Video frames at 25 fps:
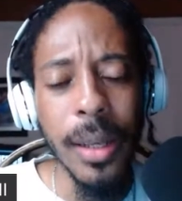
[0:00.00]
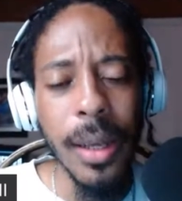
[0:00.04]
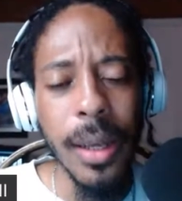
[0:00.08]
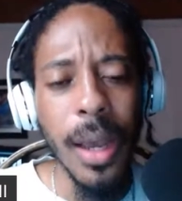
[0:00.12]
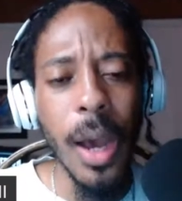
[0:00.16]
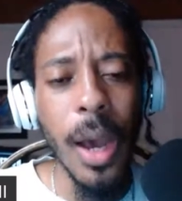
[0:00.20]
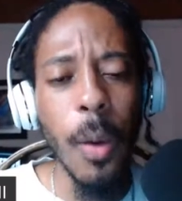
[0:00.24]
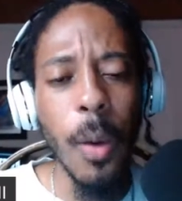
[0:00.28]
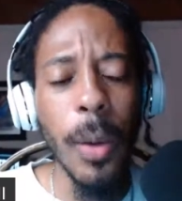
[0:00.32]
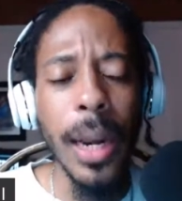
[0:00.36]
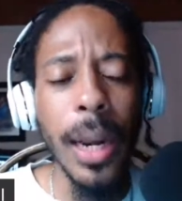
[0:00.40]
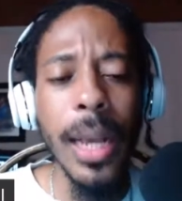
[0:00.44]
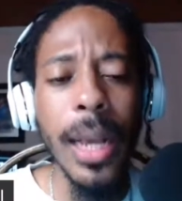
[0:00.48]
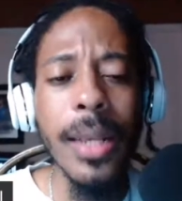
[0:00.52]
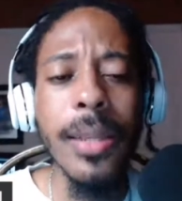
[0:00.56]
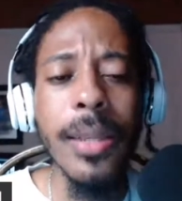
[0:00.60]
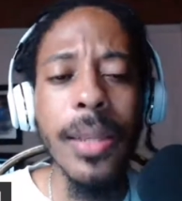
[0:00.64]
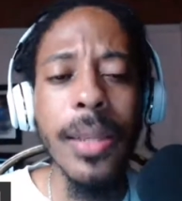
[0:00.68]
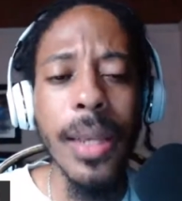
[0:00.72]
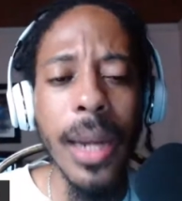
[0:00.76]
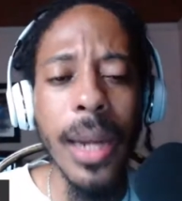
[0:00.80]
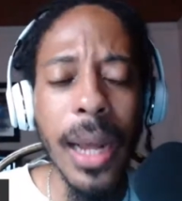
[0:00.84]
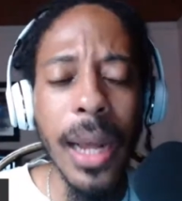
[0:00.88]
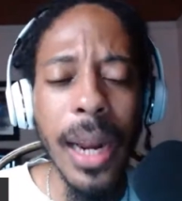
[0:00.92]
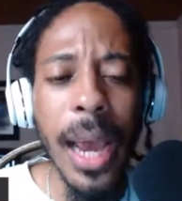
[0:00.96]
And when I
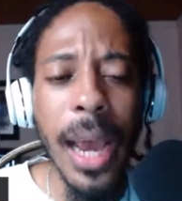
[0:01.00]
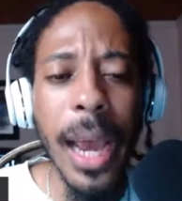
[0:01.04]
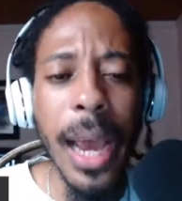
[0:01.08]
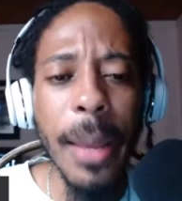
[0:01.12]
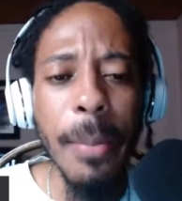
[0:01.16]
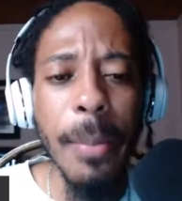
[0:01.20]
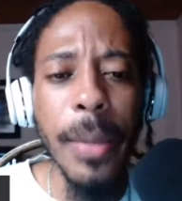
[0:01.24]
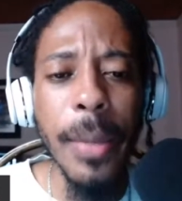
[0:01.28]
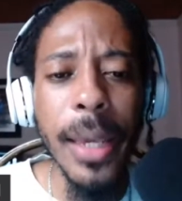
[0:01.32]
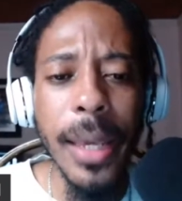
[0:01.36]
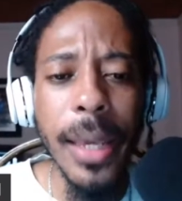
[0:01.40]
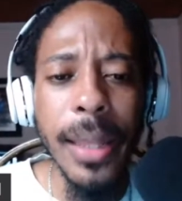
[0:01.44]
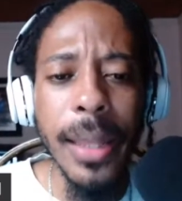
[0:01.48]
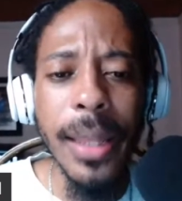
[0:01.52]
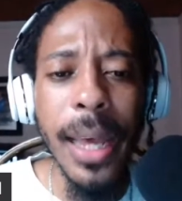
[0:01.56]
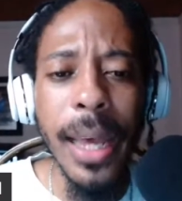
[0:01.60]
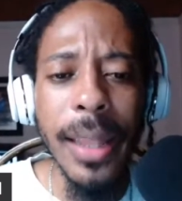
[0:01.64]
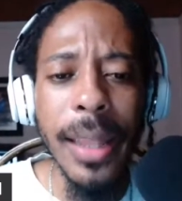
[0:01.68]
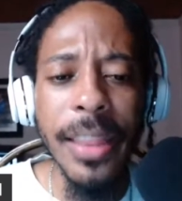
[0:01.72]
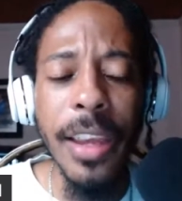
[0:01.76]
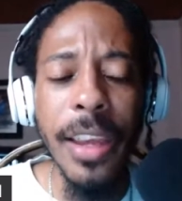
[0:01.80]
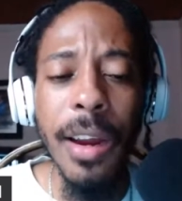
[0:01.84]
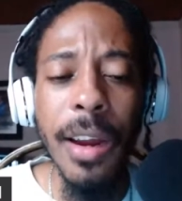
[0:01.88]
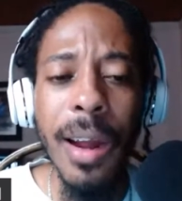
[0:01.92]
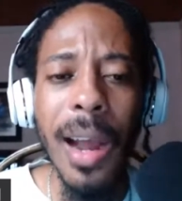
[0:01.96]
say that, I mean that
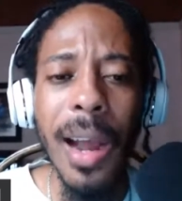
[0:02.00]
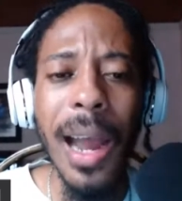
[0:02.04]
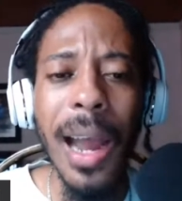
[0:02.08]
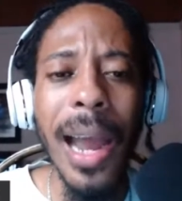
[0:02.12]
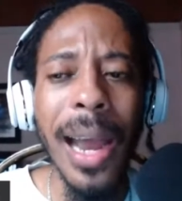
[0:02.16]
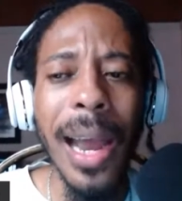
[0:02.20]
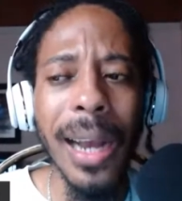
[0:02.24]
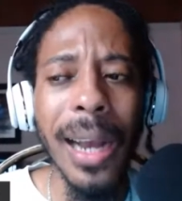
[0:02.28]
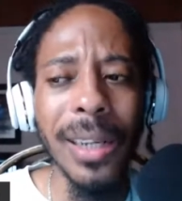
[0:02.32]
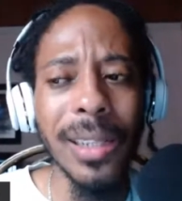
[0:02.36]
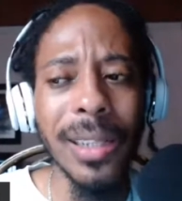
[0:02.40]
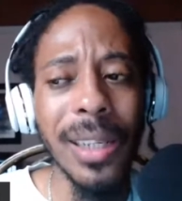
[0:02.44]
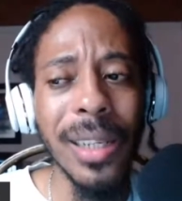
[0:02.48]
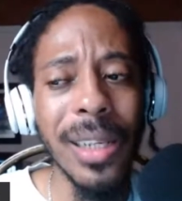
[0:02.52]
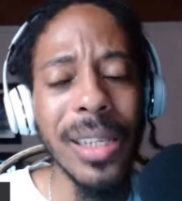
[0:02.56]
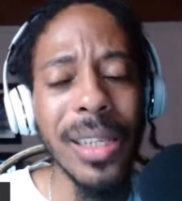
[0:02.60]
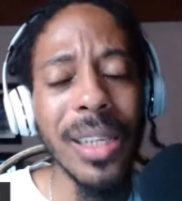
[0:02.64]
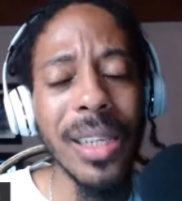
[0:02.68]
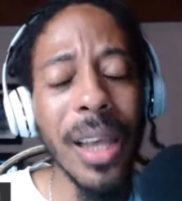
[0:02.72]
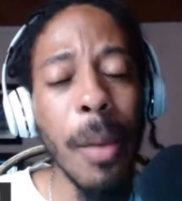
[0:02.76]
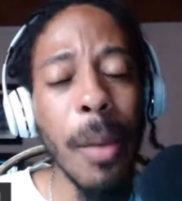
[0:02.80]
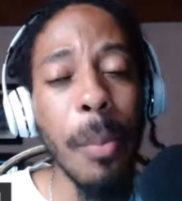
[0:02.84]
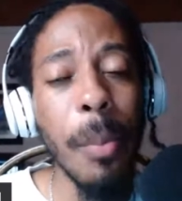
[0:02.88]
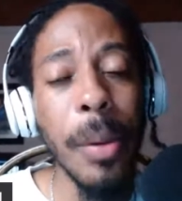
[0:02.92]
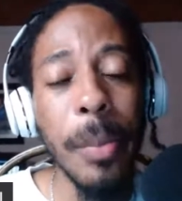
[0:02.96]
there are actually
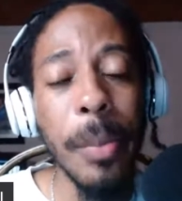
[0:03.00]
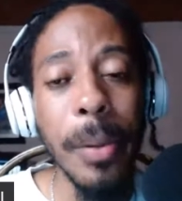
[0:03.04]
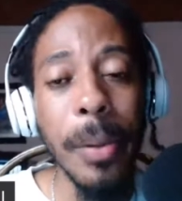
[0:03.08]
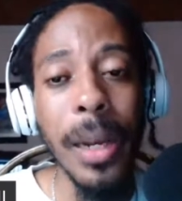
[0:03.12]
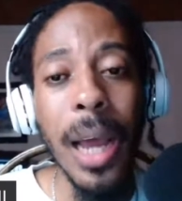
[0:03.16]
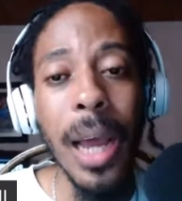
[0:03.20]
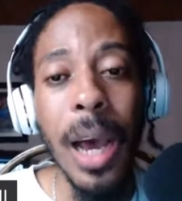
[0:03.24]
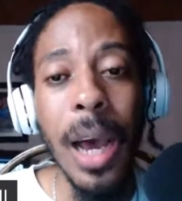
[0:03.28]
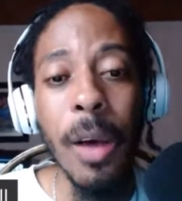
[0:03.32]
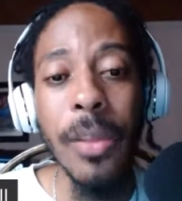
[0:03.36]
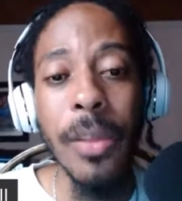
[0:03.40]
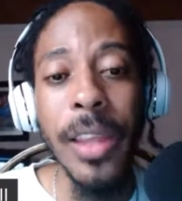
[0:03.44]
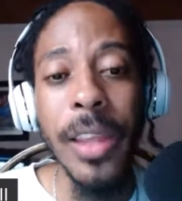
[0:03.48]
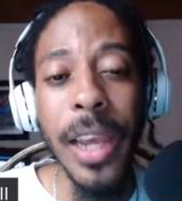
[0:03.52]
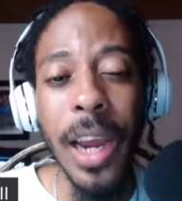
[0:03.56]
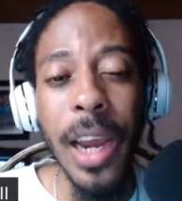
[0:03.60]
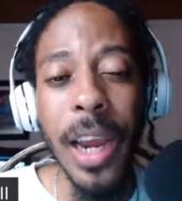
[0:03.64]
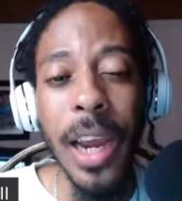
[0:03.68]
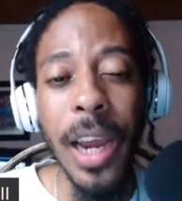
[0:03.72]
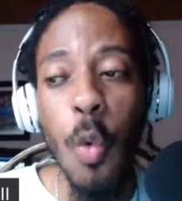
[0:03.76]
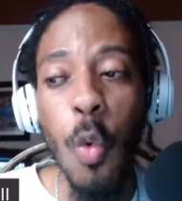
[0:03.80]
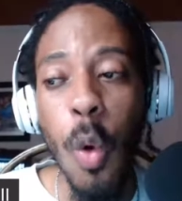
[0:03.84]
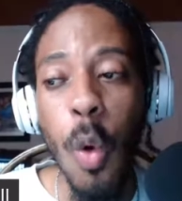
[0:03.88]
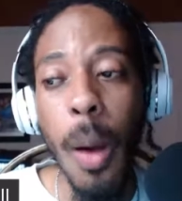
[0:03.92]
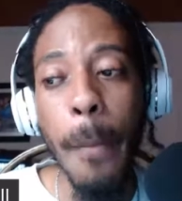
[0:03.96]
some people out there
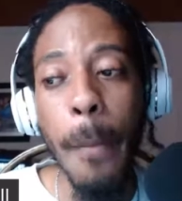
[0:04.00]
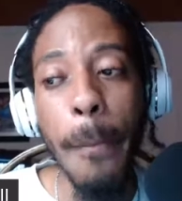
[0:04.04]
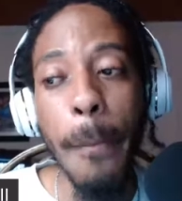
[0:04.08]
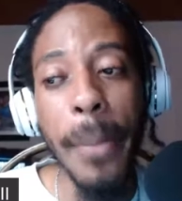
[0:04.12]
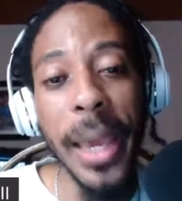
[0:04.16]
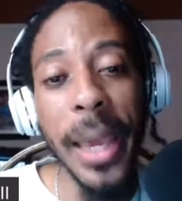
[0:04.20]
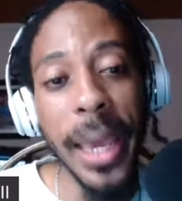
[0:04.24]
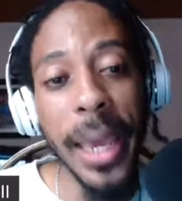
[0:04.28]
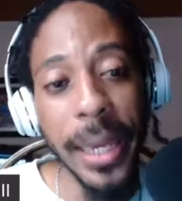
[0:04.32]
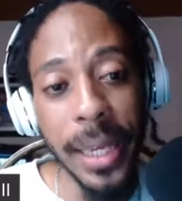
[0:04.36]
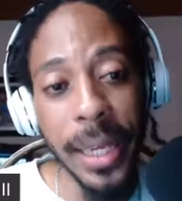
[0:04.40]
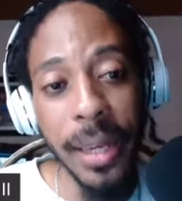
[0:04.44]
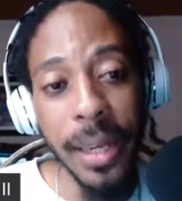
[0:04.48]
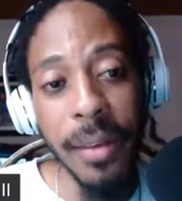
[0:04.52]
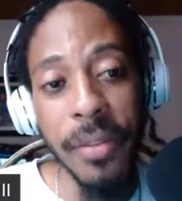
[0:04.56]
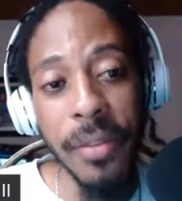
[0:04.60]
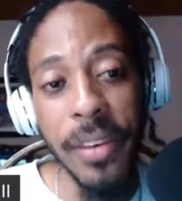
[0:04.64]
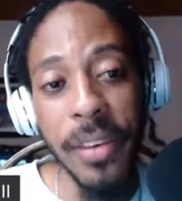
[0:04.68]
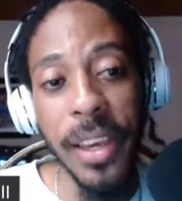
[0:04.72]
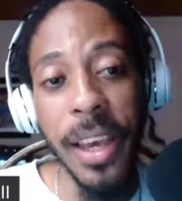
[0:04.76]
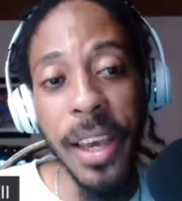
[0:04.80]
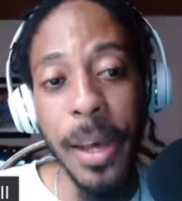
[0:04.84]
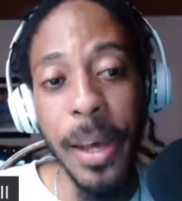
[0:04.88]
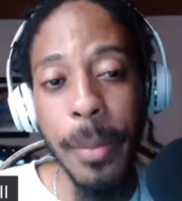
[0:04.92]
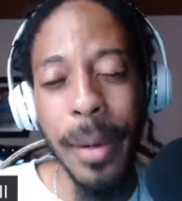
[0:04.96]
who are begging for
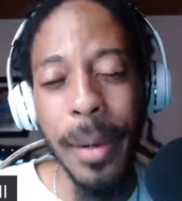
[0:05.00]
help.